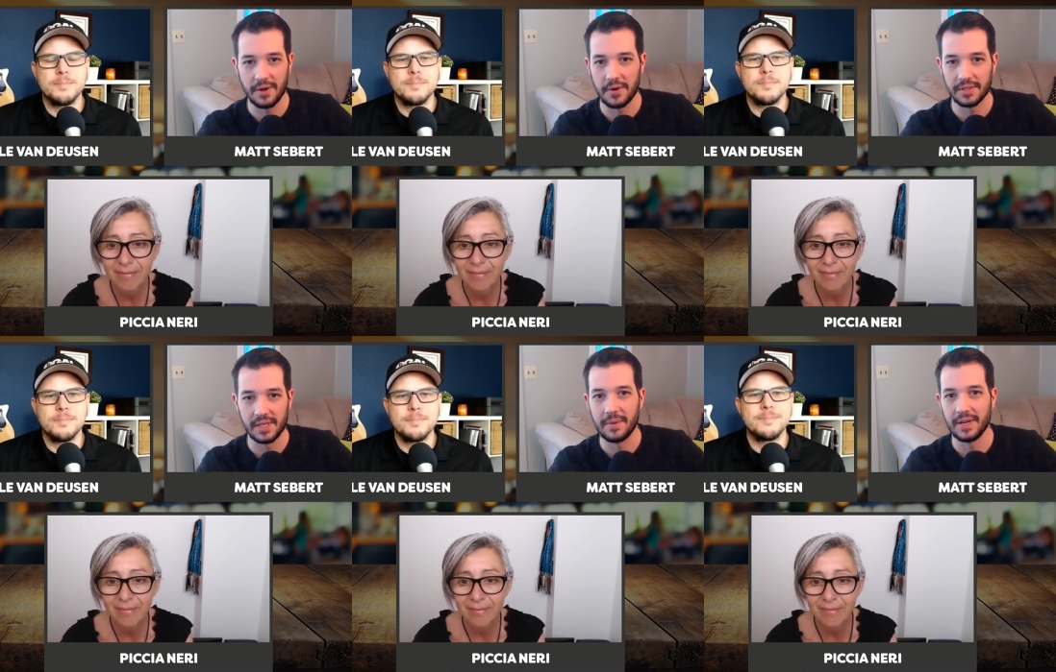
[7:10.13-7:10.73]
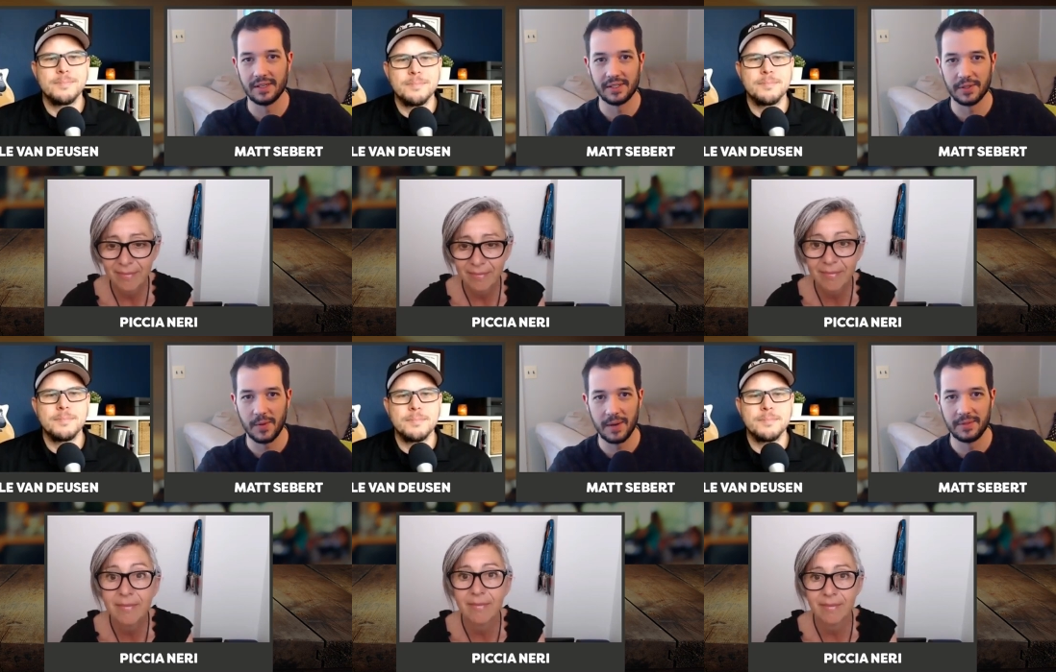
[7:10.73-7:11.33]
Speaker 1: to somebody else's
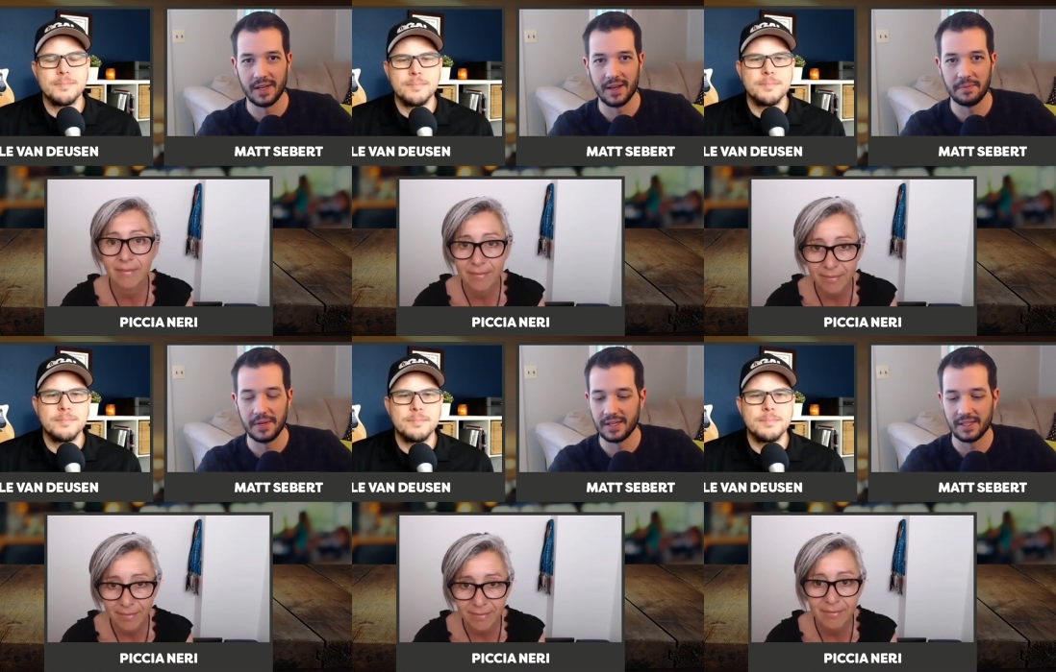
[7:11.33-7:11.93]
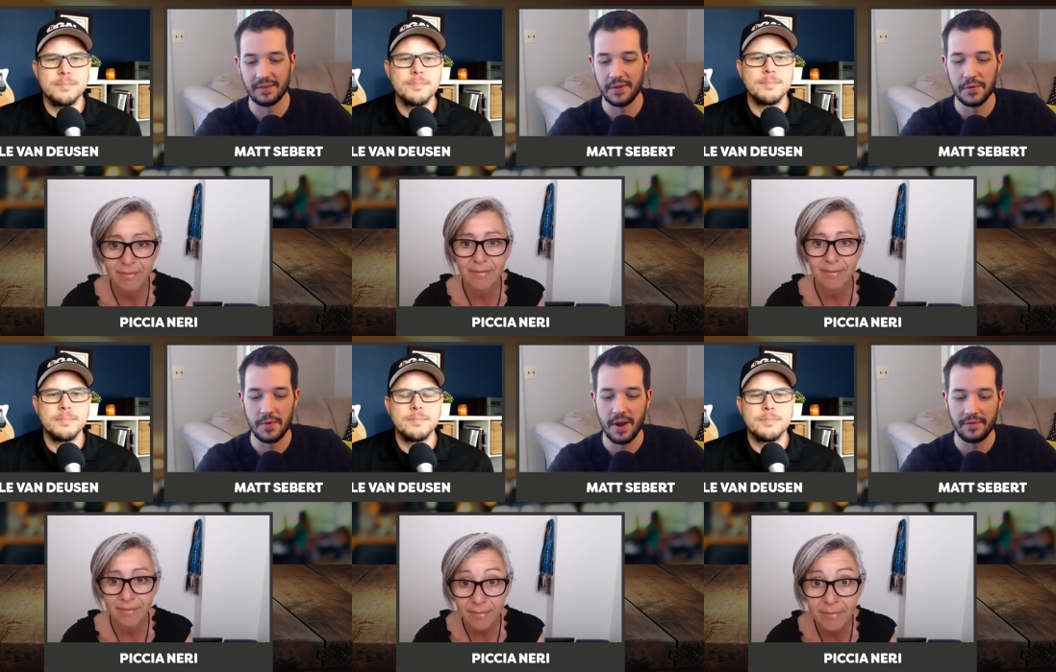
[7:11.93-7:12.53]
website because if
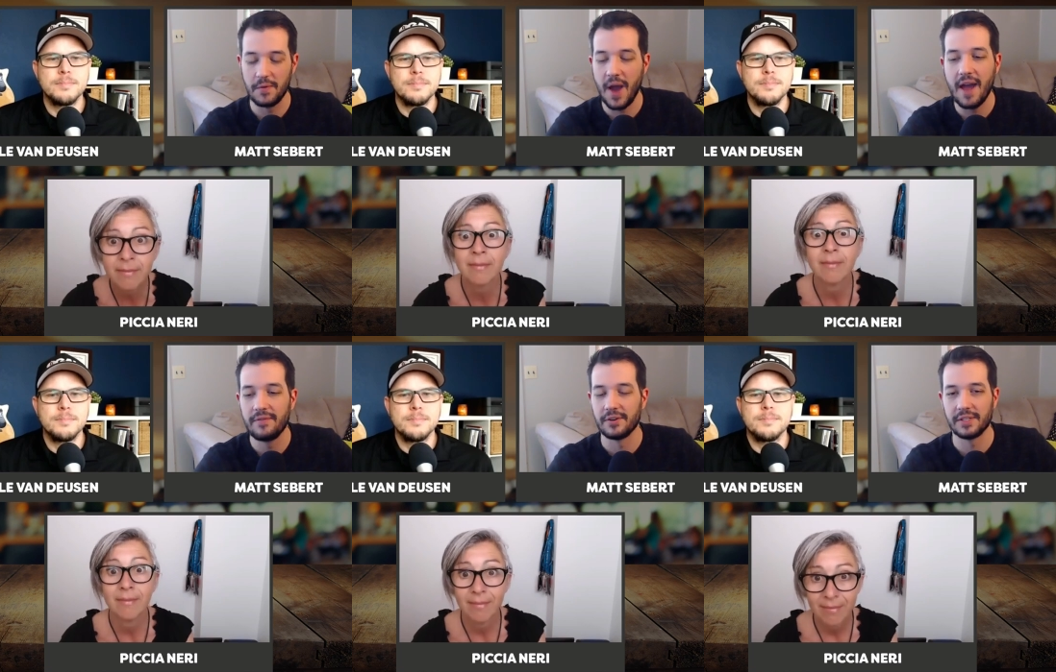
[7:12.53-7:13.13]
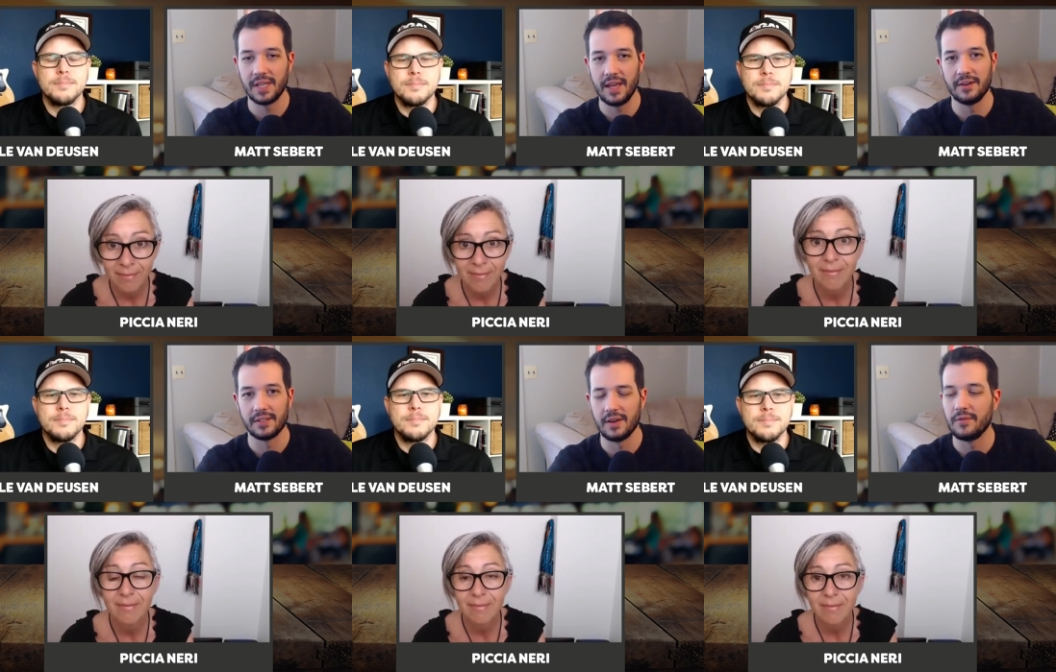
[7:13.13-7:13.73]
you if you ever say to
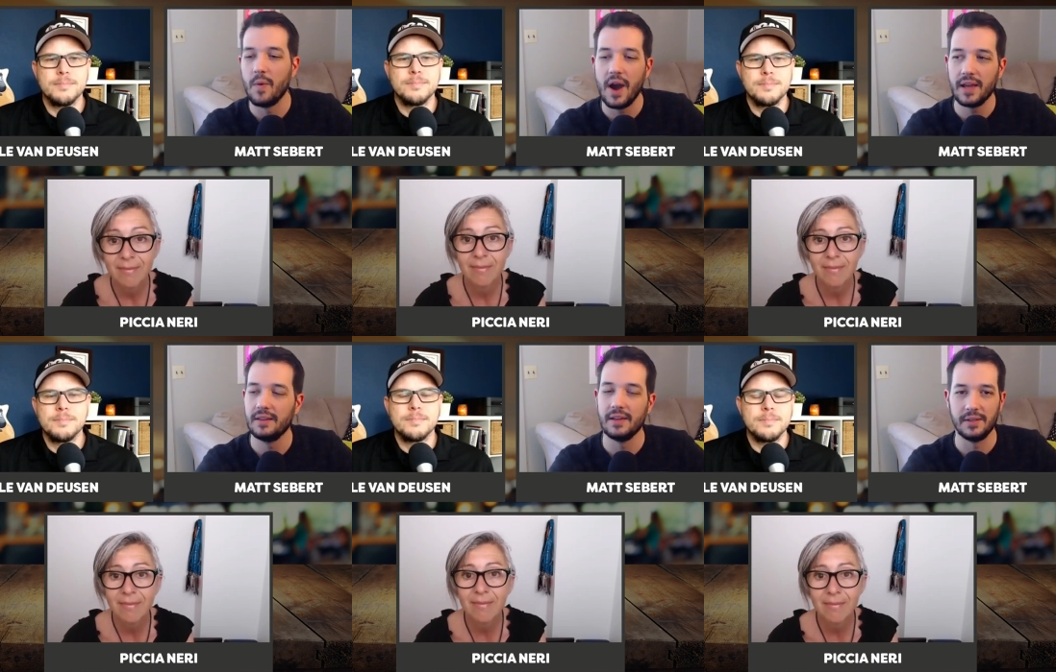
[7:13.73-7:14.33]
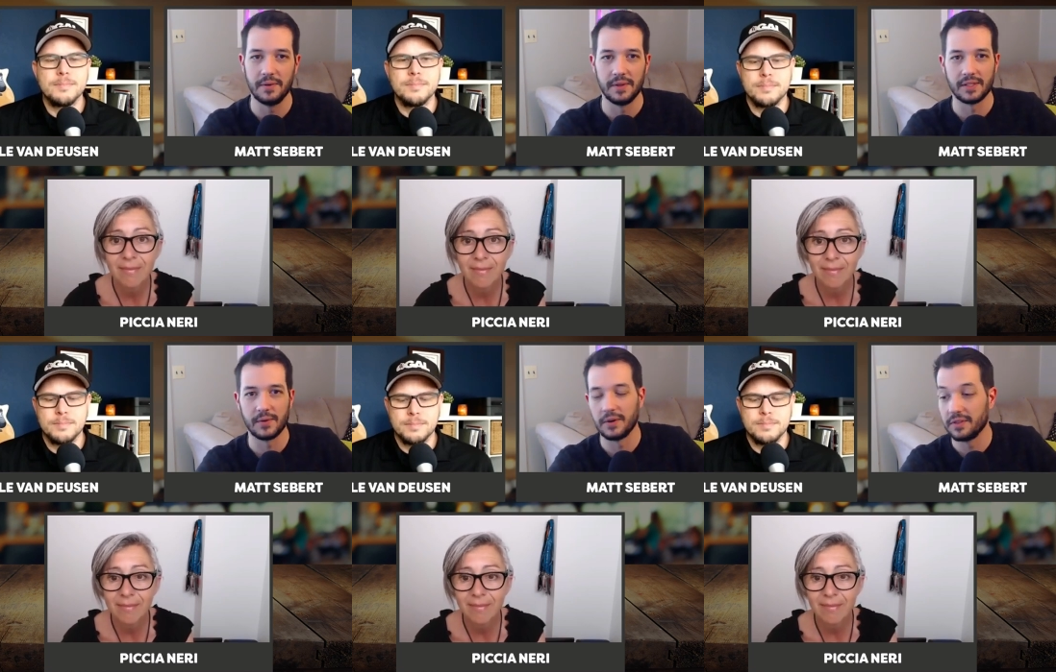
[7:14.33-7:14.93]
yourself why did they do
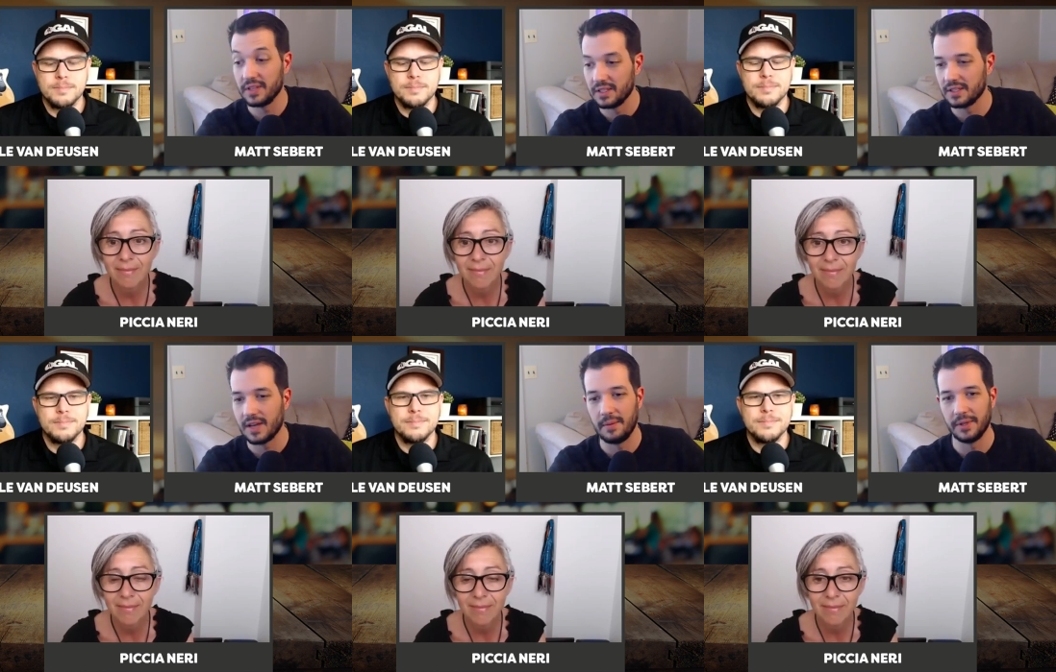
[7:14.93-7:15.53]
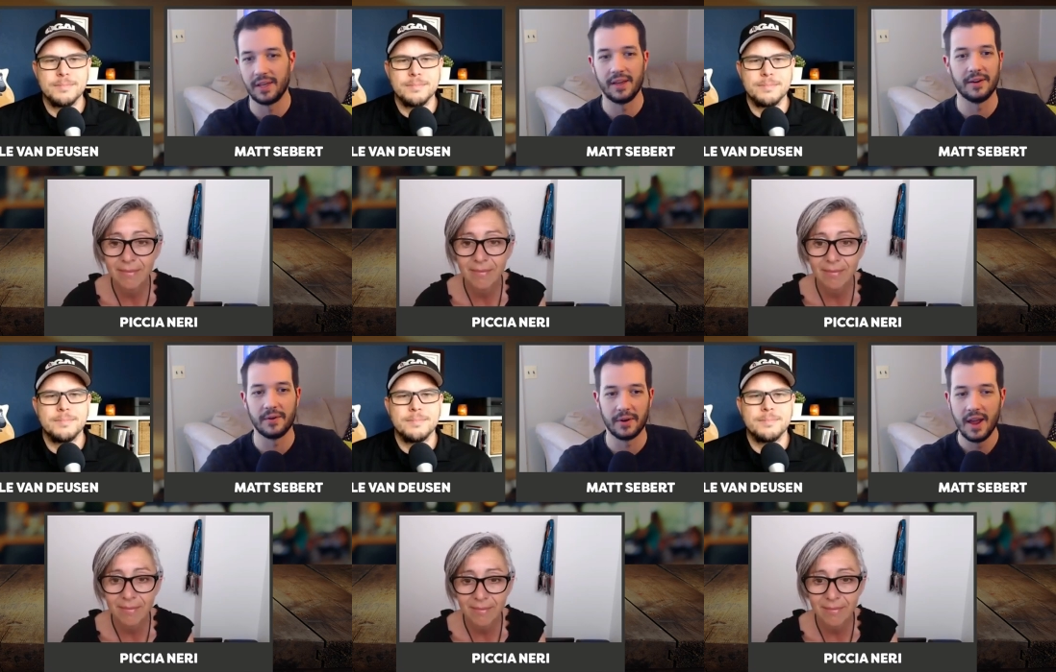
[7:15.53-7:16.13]
this or this is
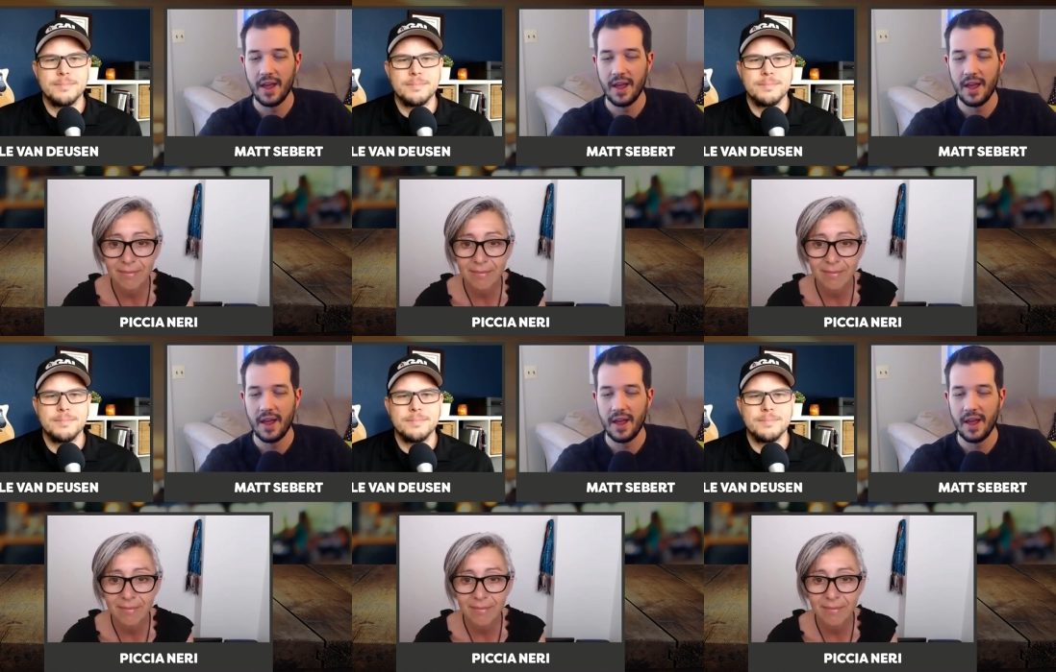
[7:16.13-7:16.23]
complicated or